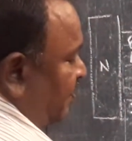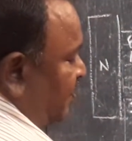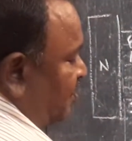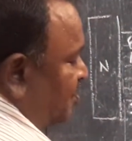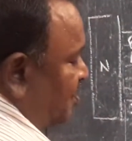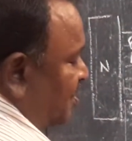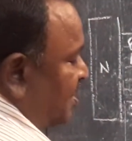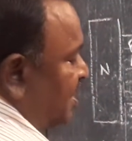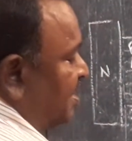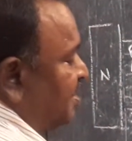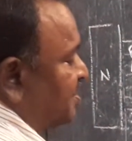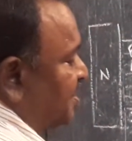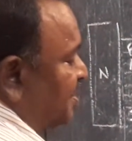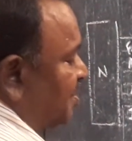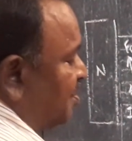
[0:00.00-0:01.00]
So that
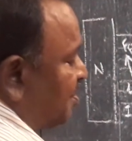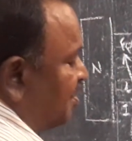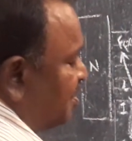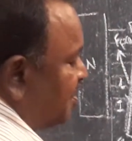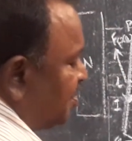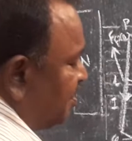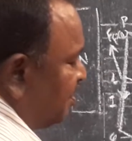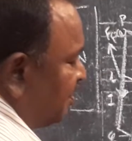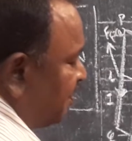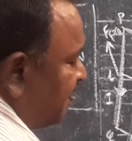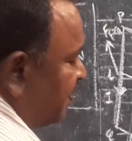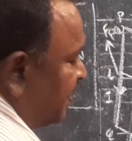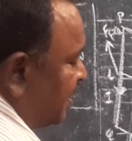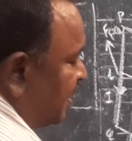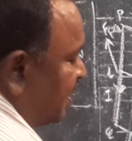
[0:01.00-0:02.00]
is equal to
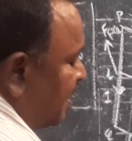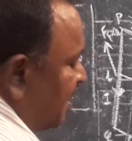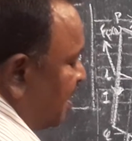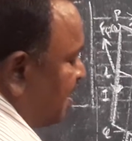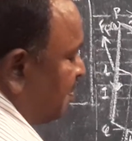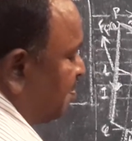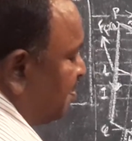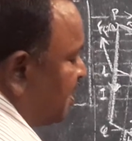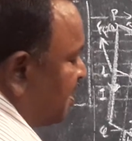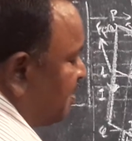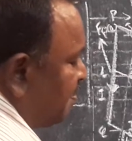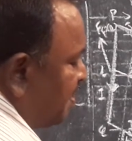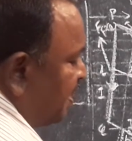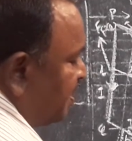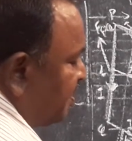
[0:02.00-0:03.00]

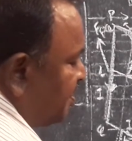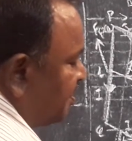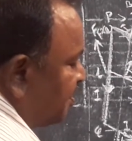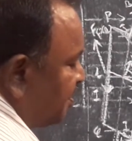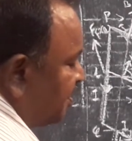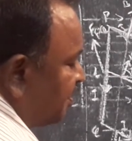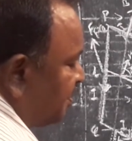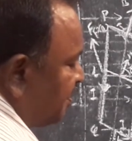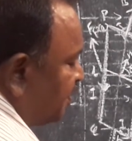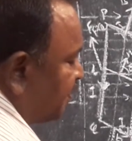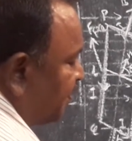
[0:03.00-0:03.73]
B by 2